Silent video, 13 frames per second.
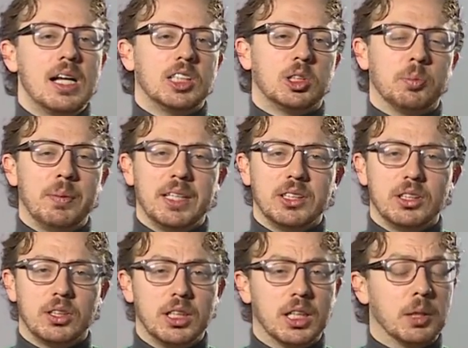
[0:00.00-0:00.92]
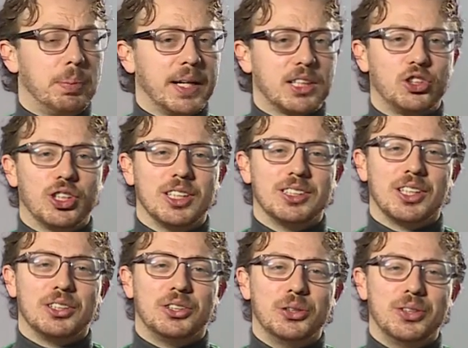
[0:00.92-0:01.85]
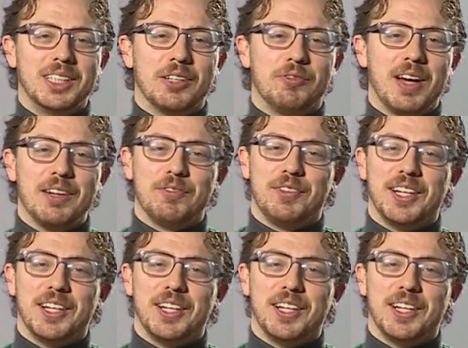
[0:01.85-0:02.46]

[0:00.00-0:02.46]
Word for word: Submit your pictures to the event